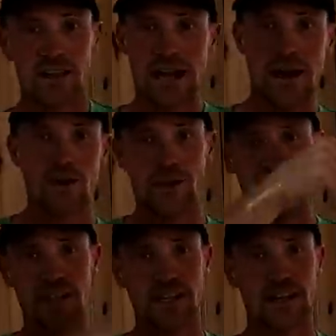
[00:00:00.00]
all out, and
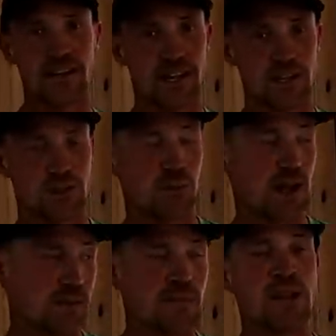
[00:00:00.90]
then clean out the extra
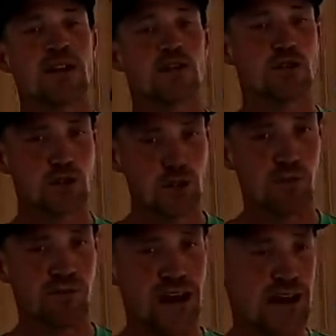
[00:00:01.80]
mud.
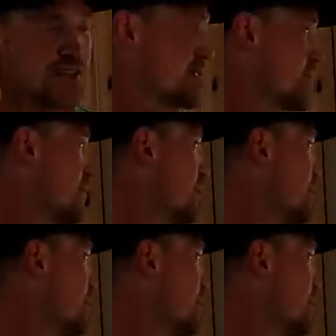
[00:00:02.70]
Super fast.